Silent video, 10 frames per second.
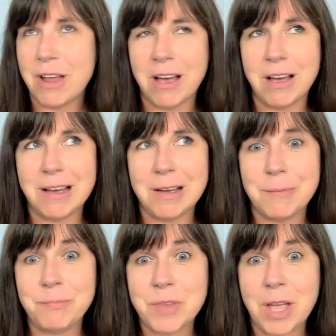uh,
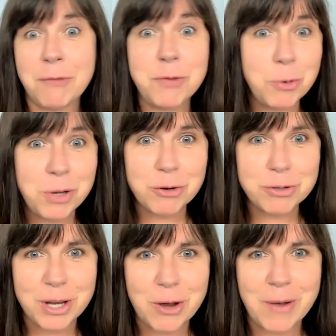a few years
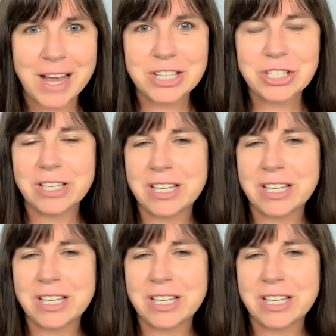ago, actually.